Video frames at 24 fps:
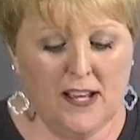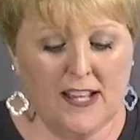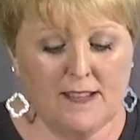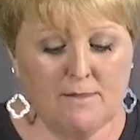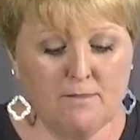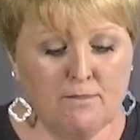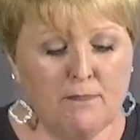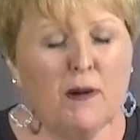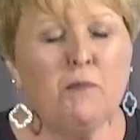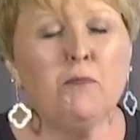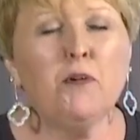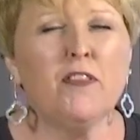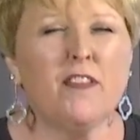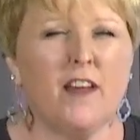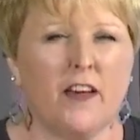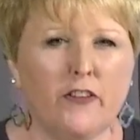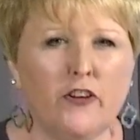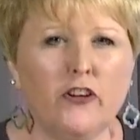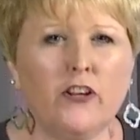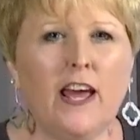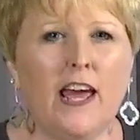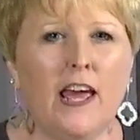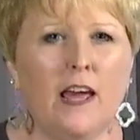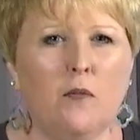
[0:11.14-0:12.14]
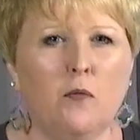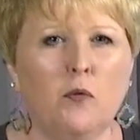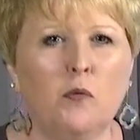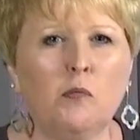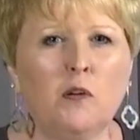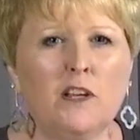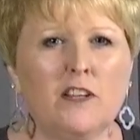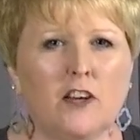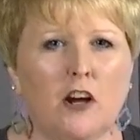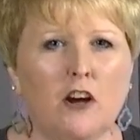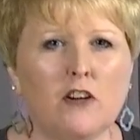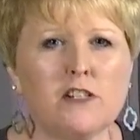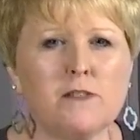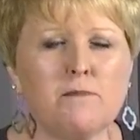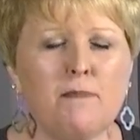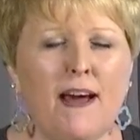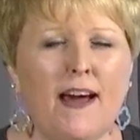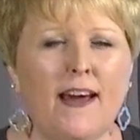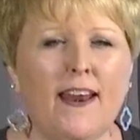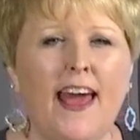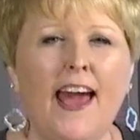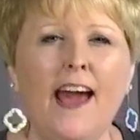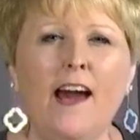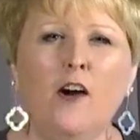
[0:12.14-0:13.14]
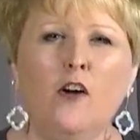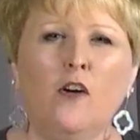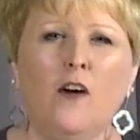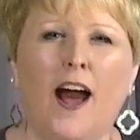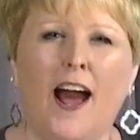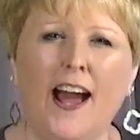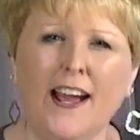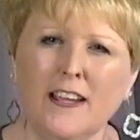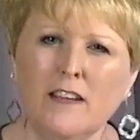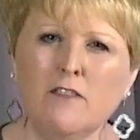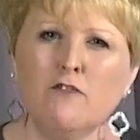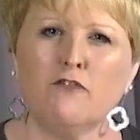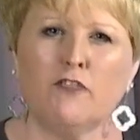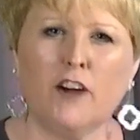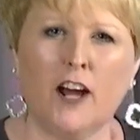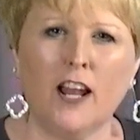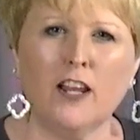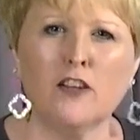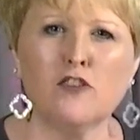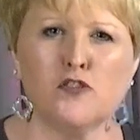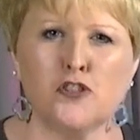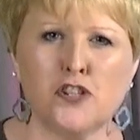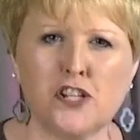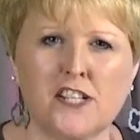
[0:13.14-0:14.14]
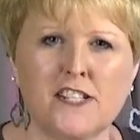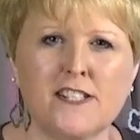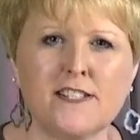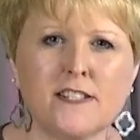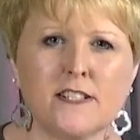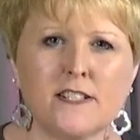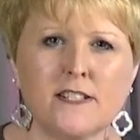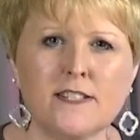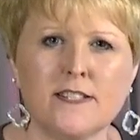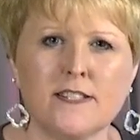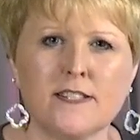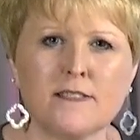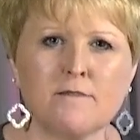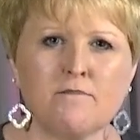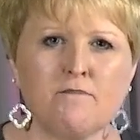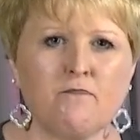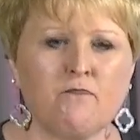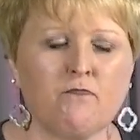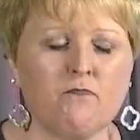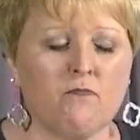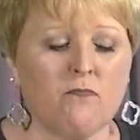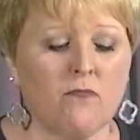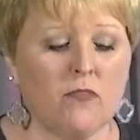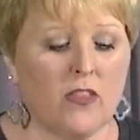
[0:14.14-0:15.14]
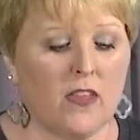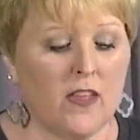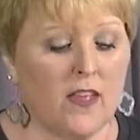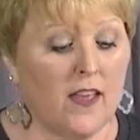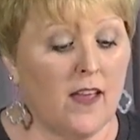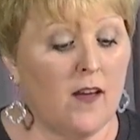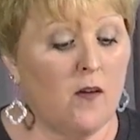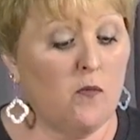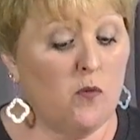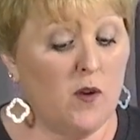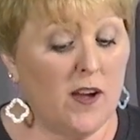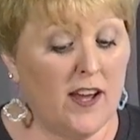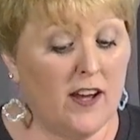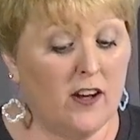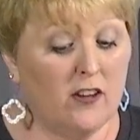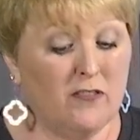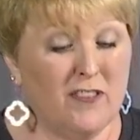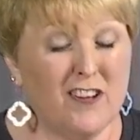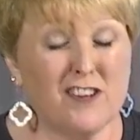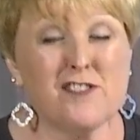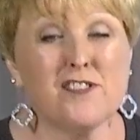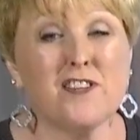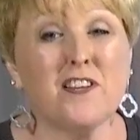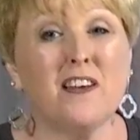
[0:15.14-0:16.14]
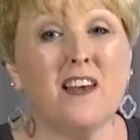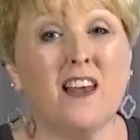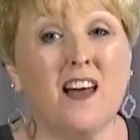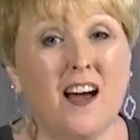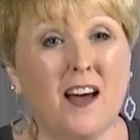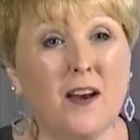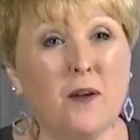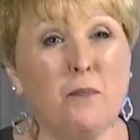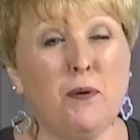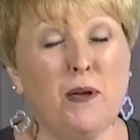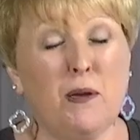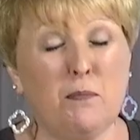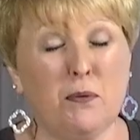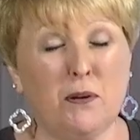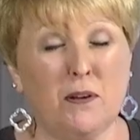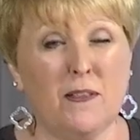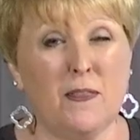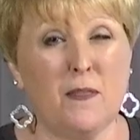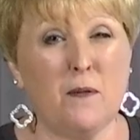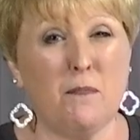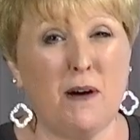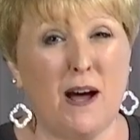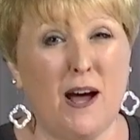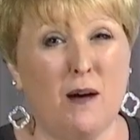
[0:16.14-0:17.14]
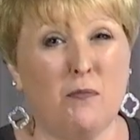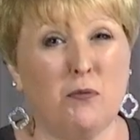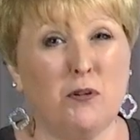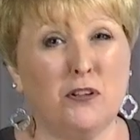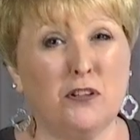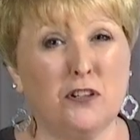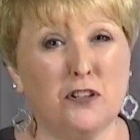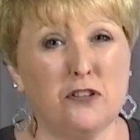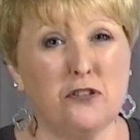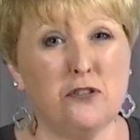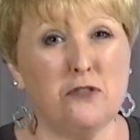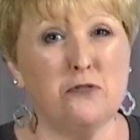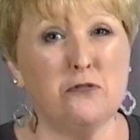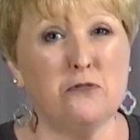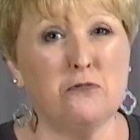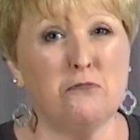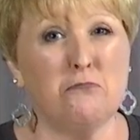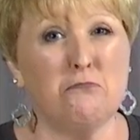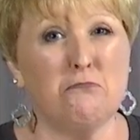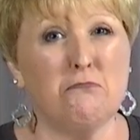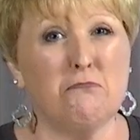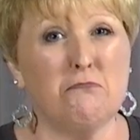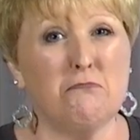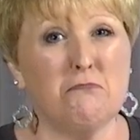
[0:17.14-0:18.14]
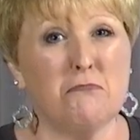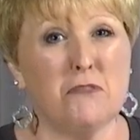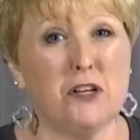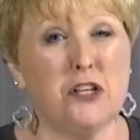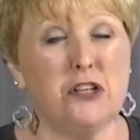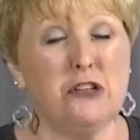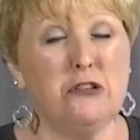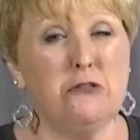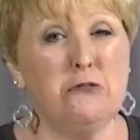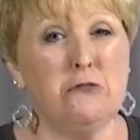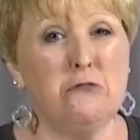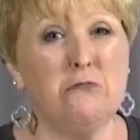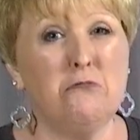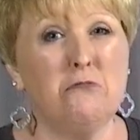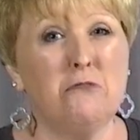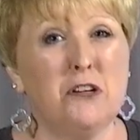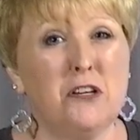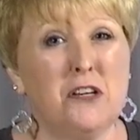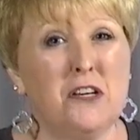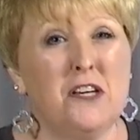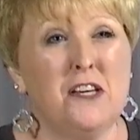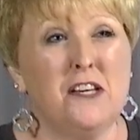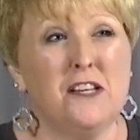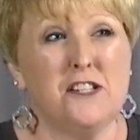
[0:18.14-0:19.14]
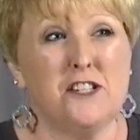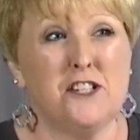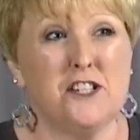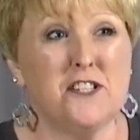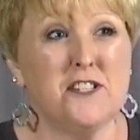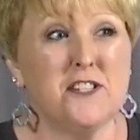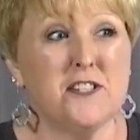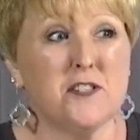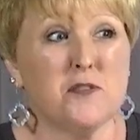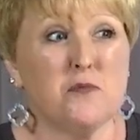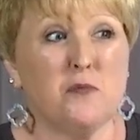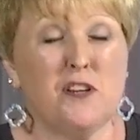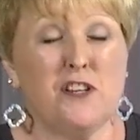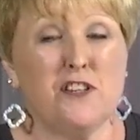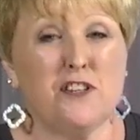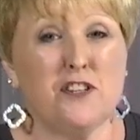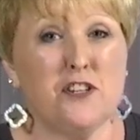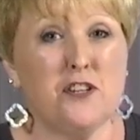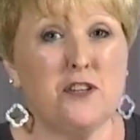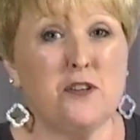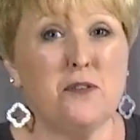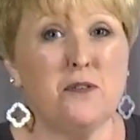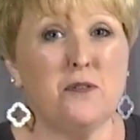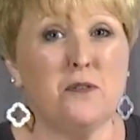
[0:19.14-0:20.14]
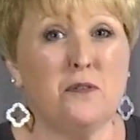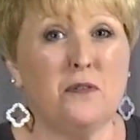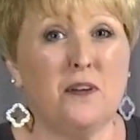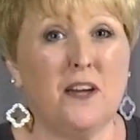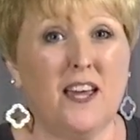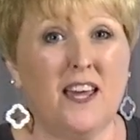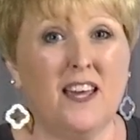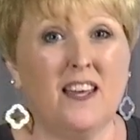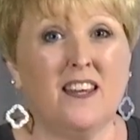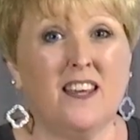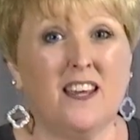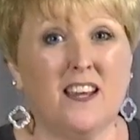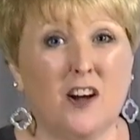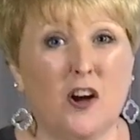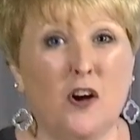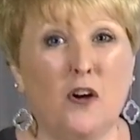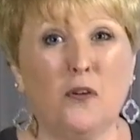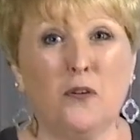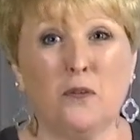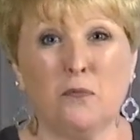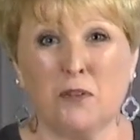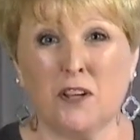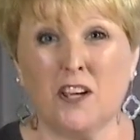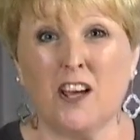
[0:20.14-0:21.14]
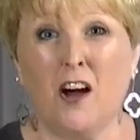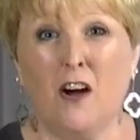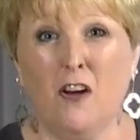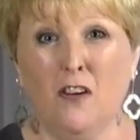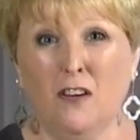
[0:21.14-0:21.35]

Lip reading: Remember the other day when we talked about how I can follow Jesus? Well, there's a lot of people in the Bible who Jesus went to, and he called them to